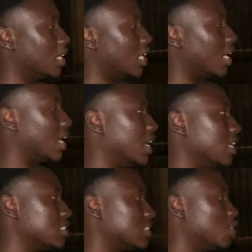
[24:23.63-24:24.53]

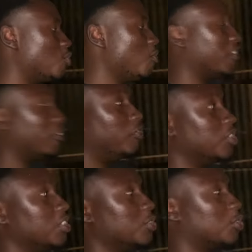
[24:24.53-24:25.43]
And the couvre-feu,
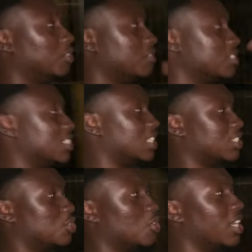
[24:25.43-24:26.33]
the curve is
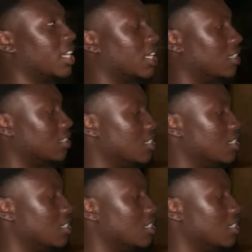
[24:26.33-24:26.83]
starting in